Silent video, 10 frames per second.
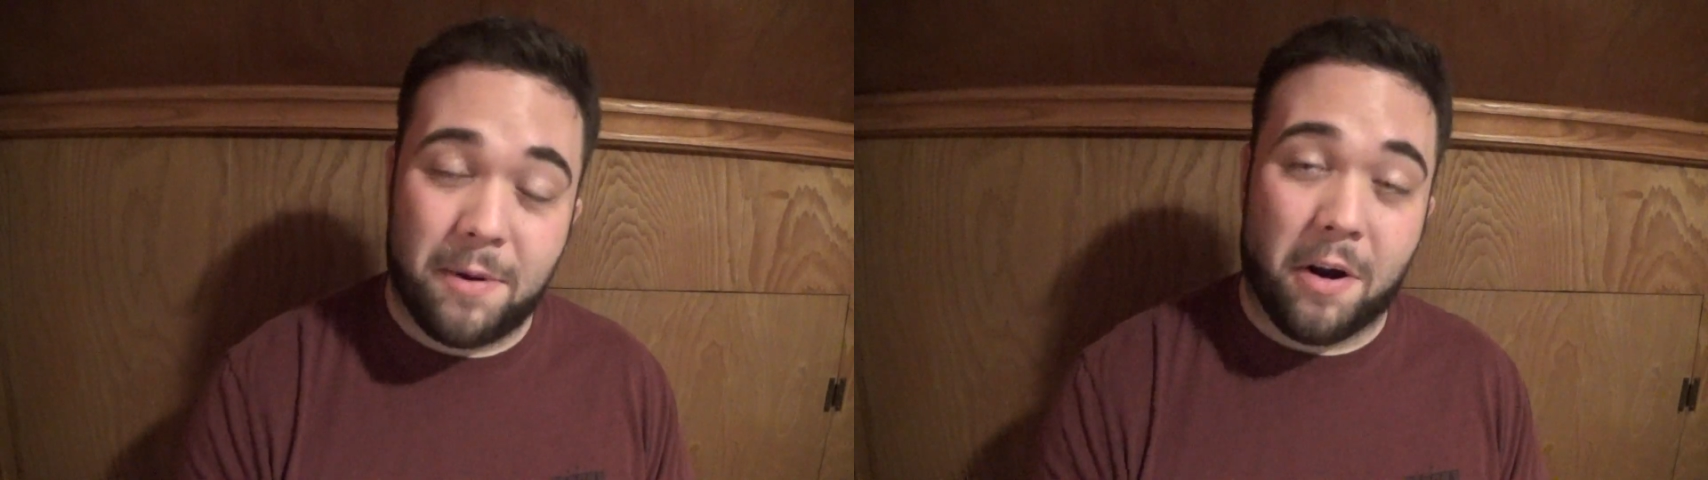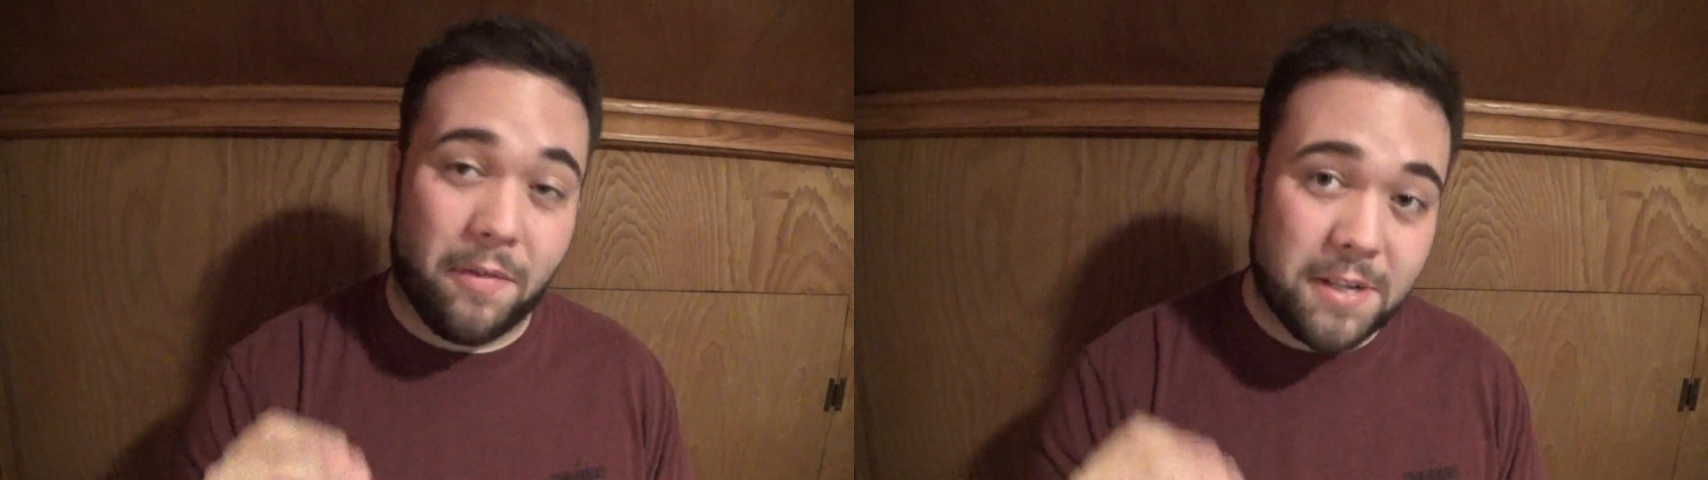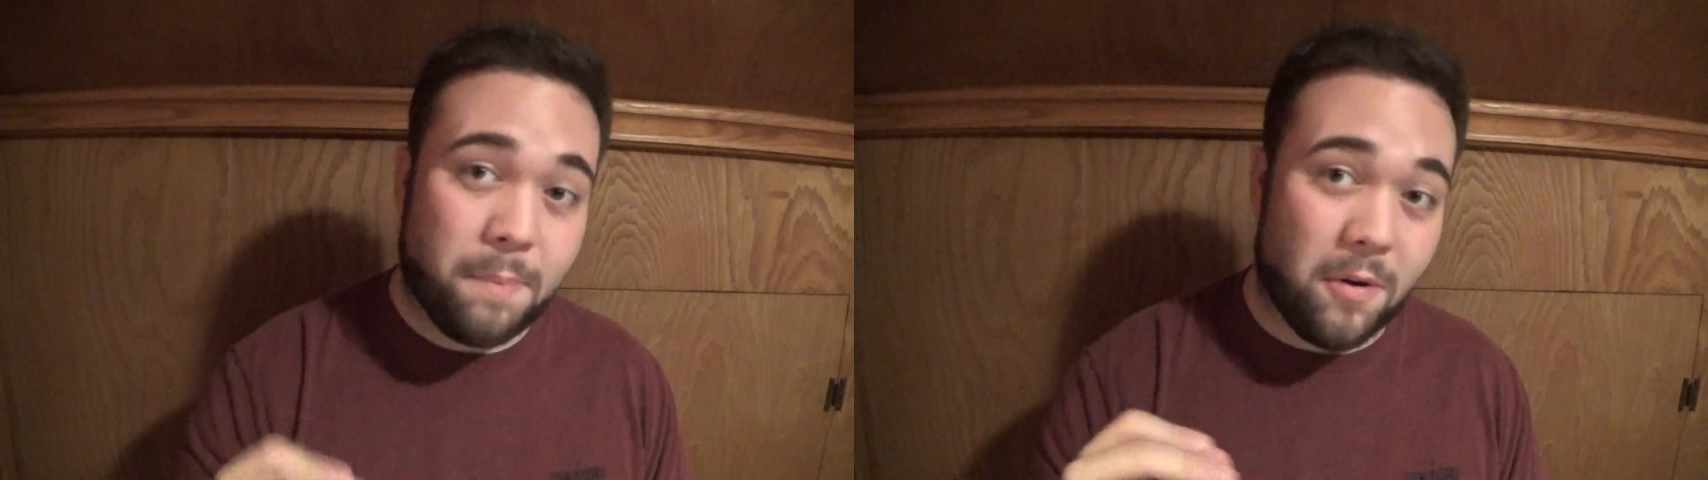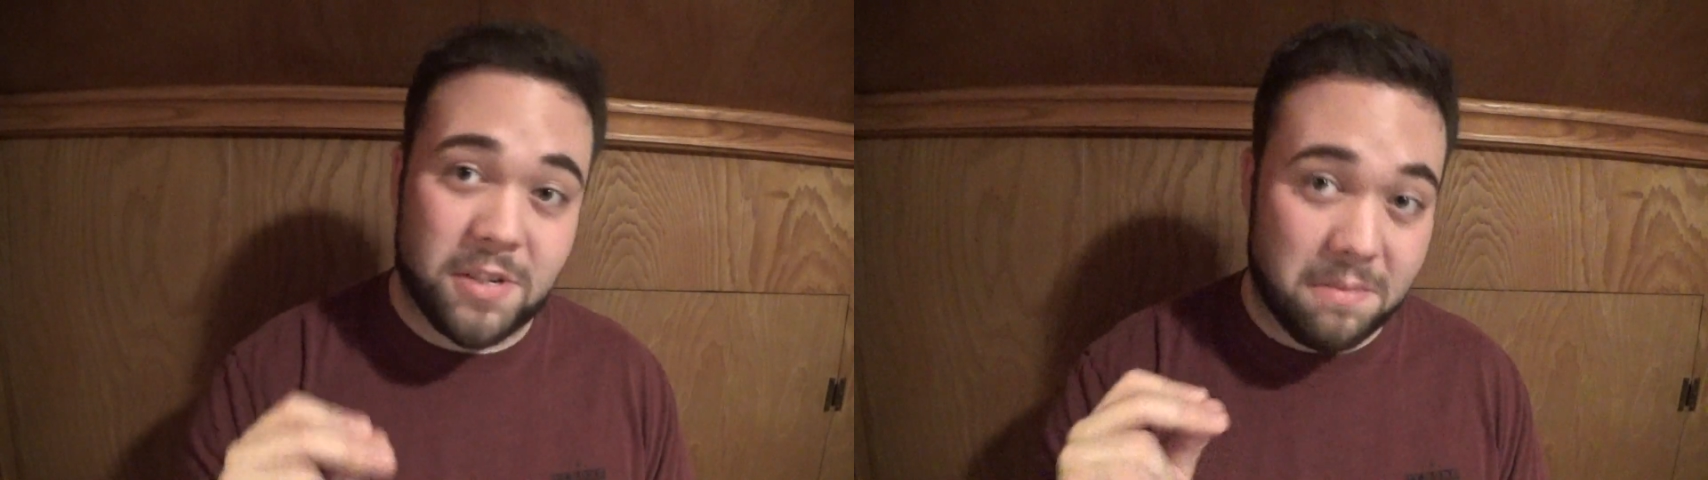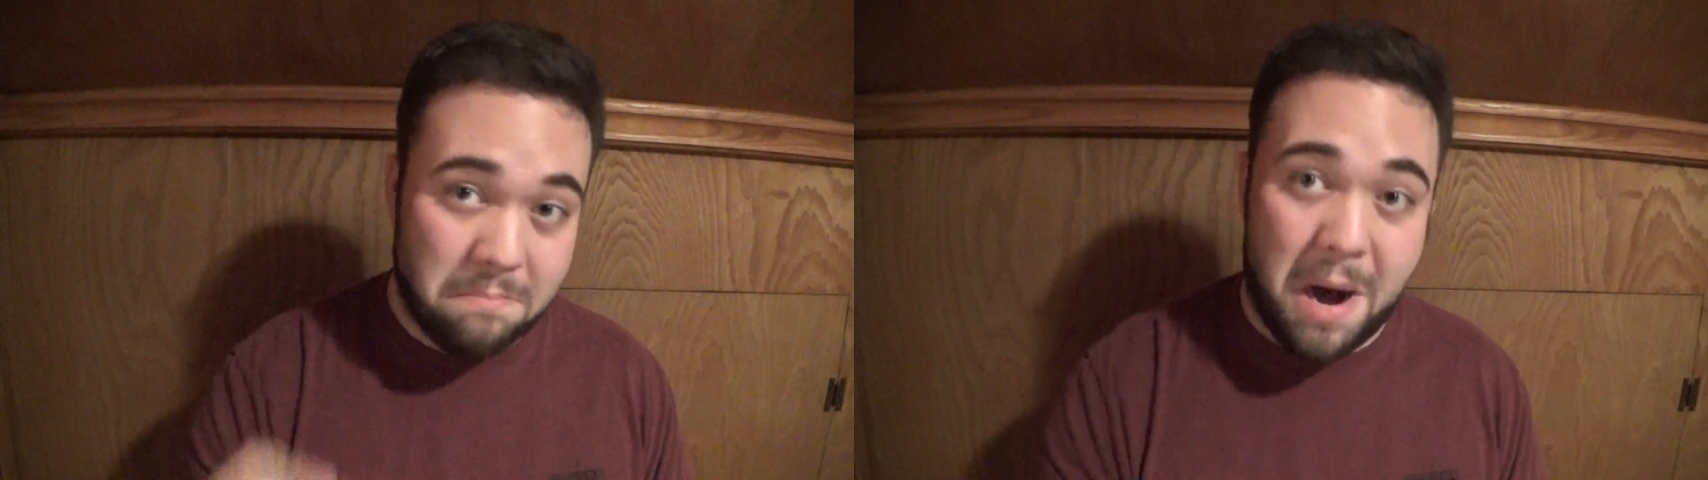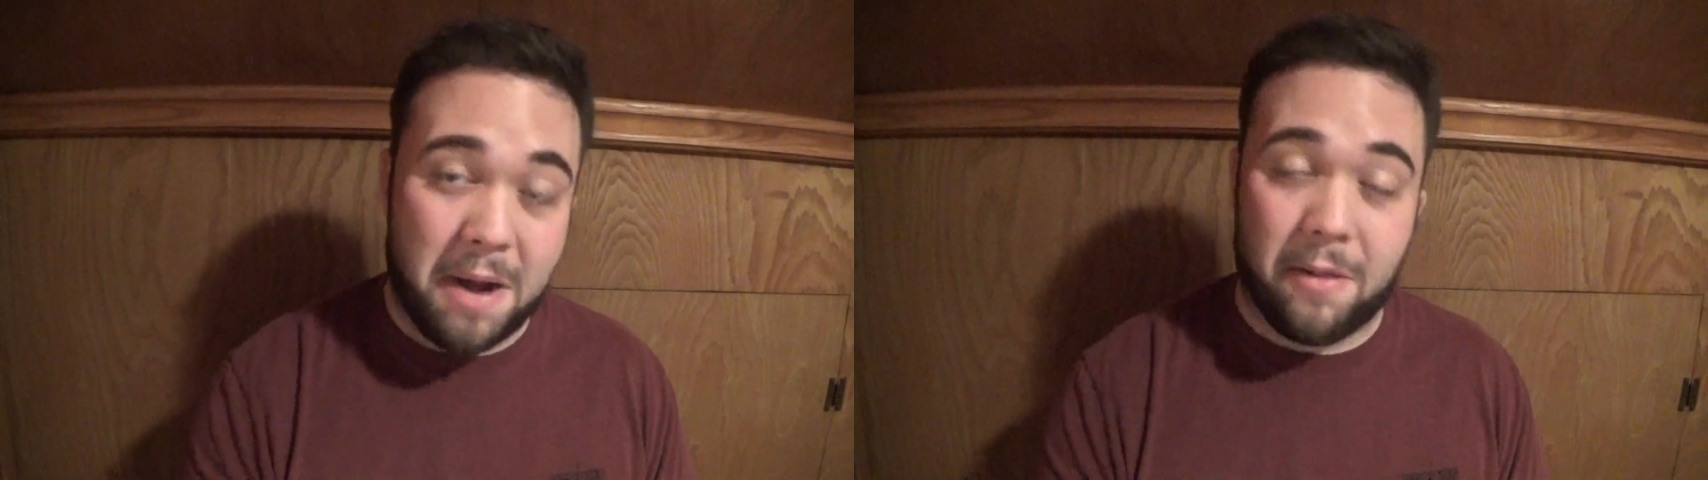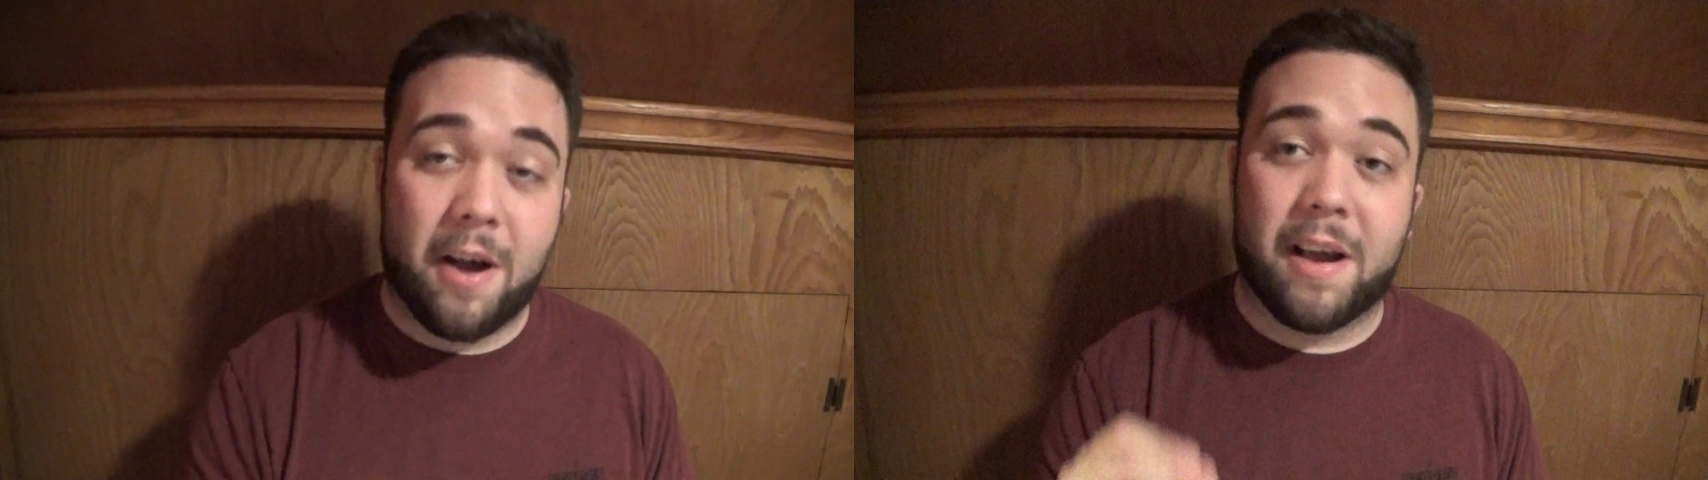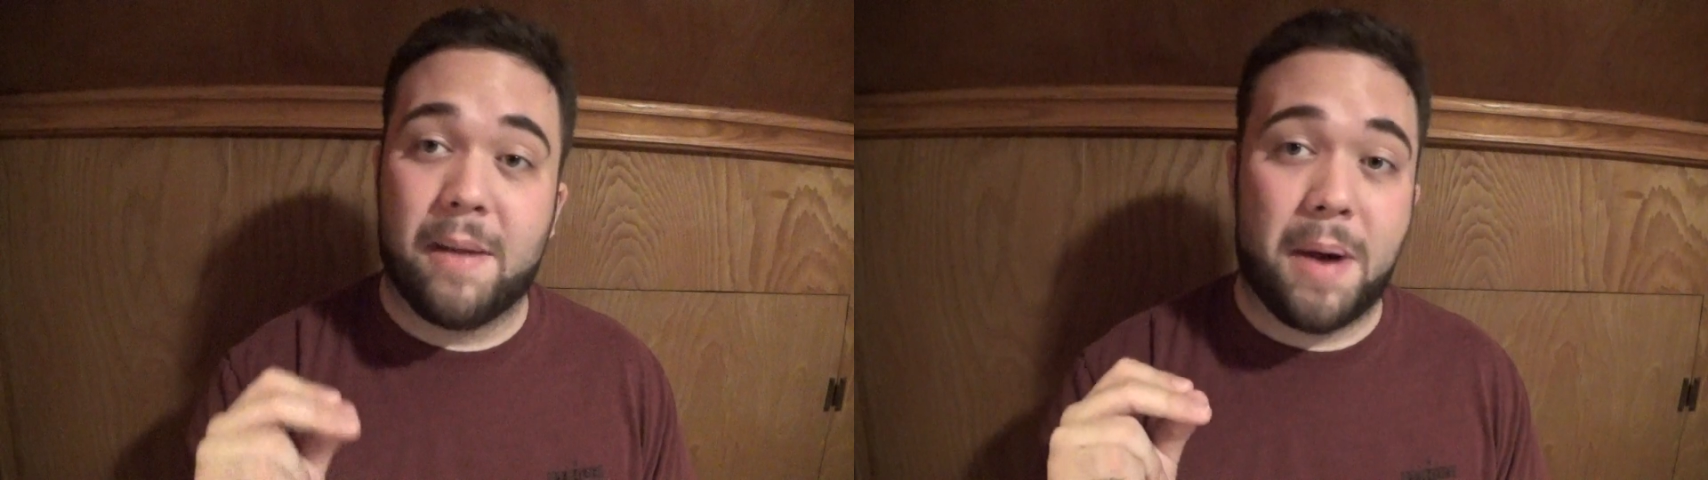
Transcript: book are this person monologuing